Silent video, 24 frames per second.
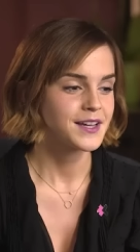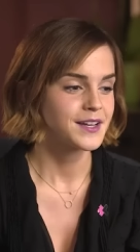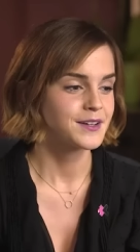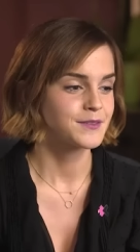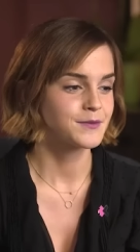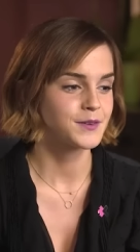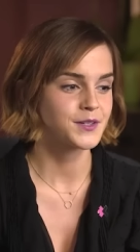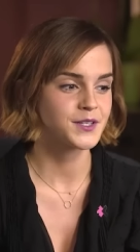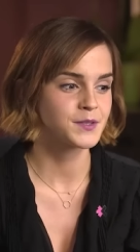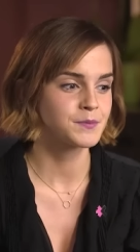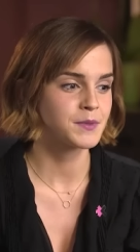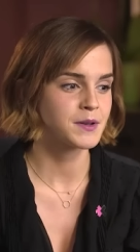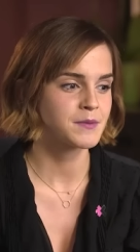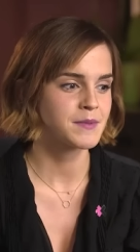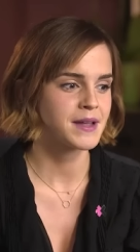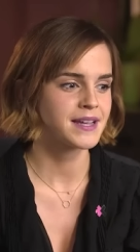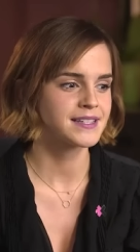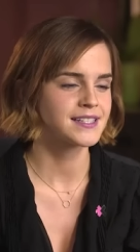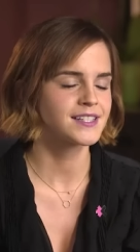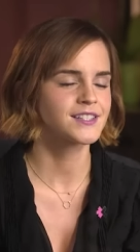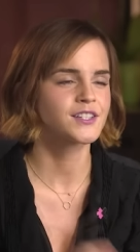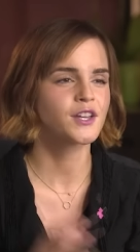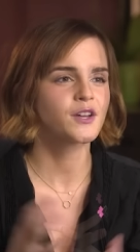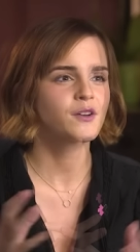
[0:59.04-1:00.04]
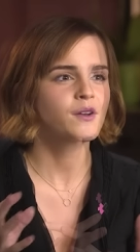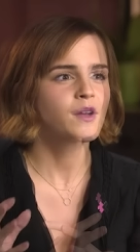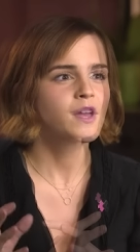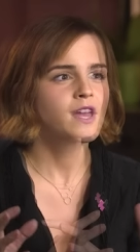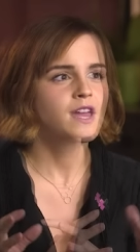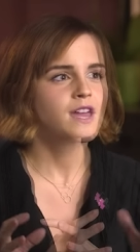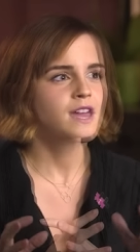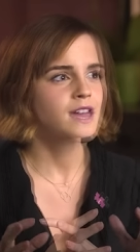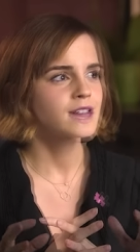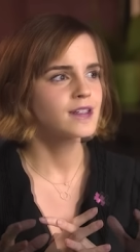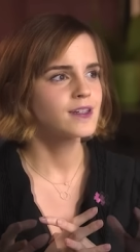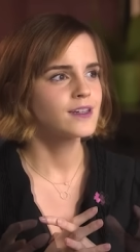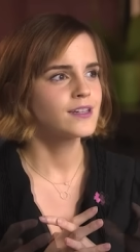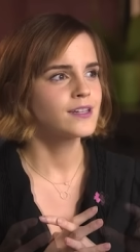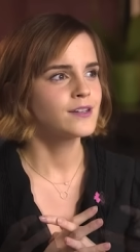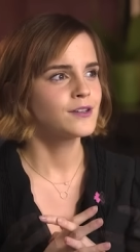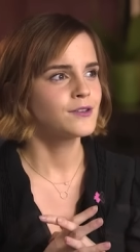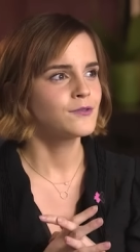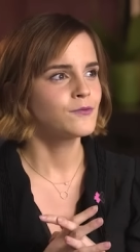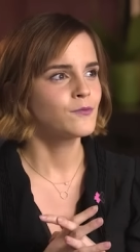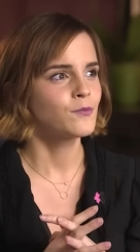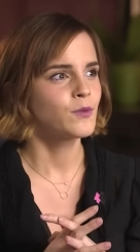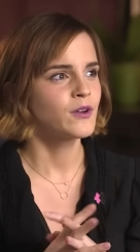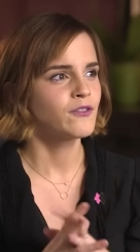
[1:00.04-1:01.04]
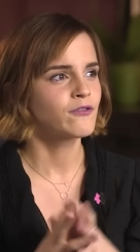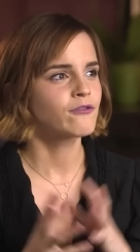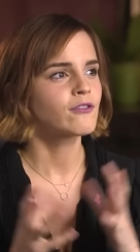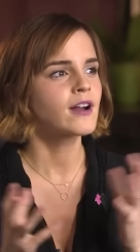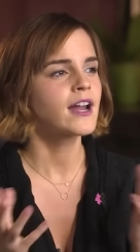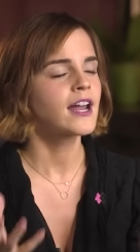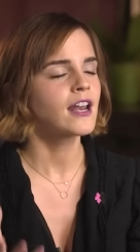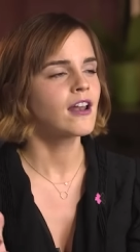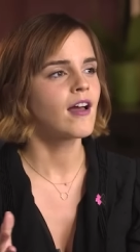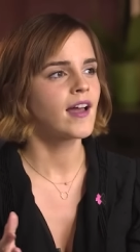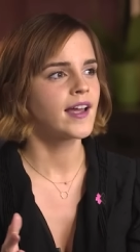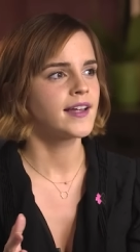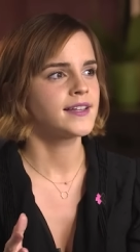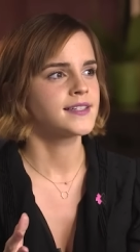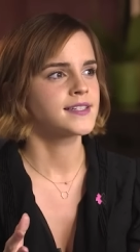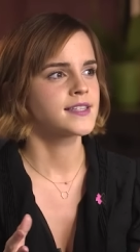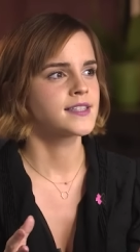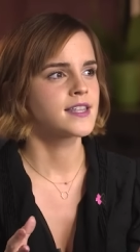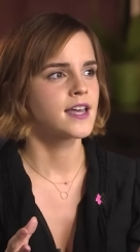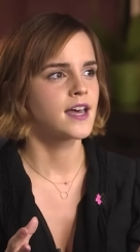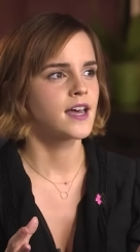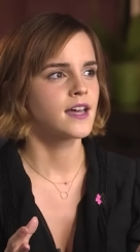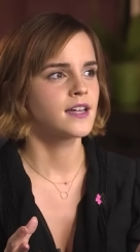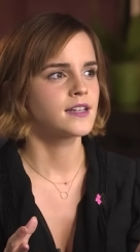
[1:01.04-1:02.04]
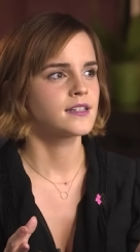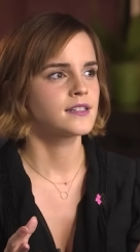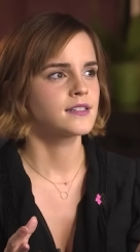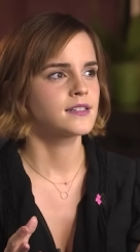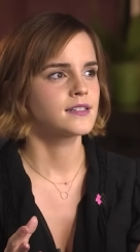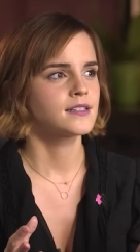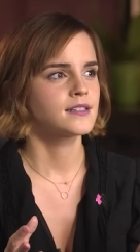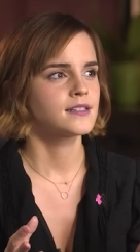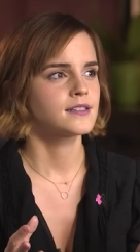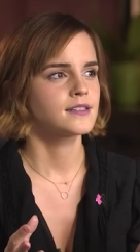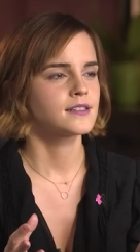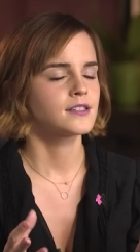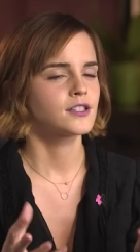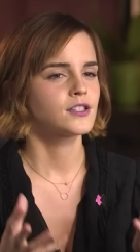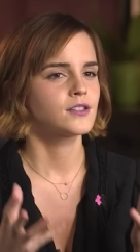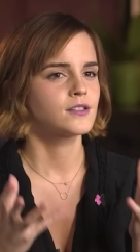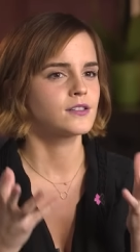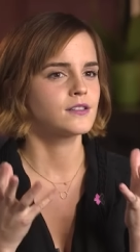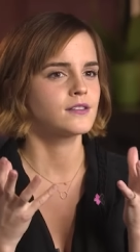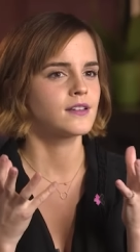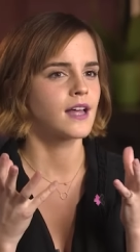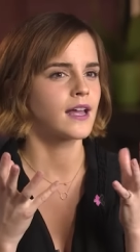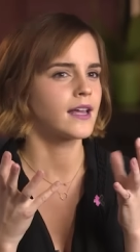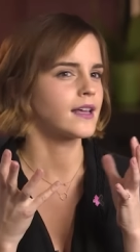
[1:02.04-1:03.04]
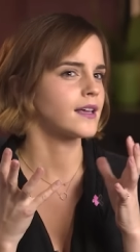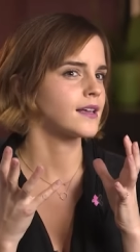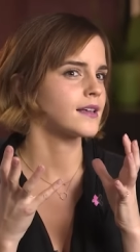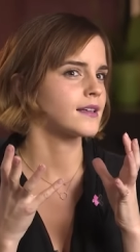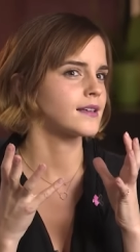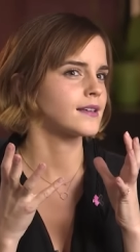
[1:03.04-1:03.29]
which has been amazing. So we've realised that like